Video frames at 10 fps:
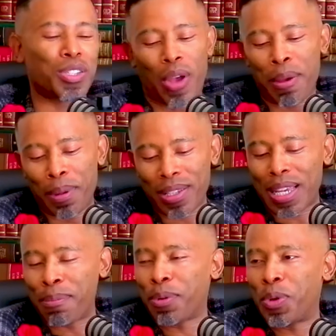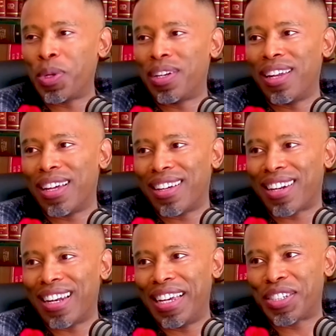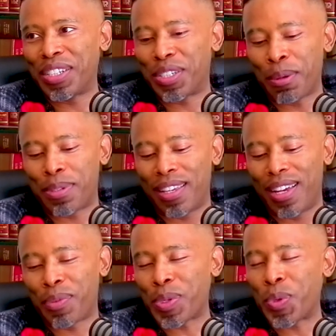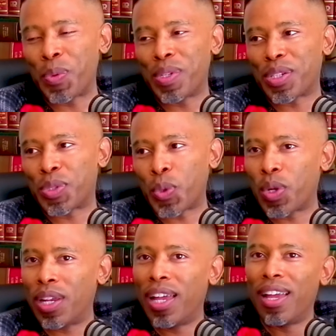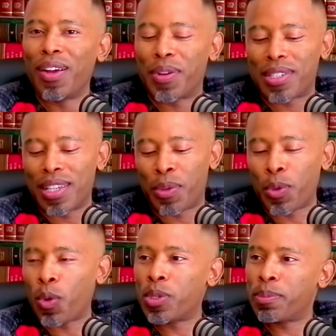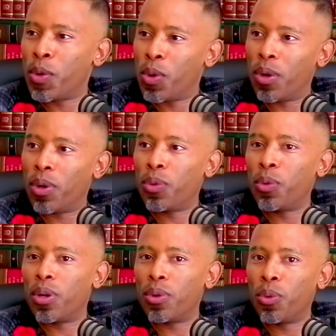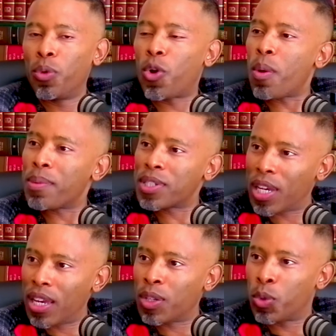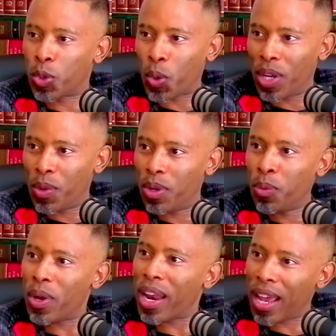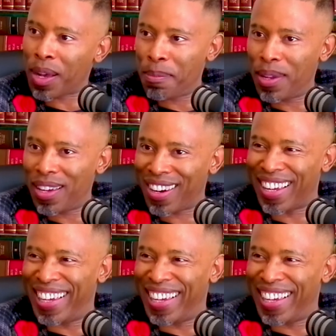So I built some good uh, relationships there. It was always a story because it would always be hoe kan Du Toit? Who are gebeuren?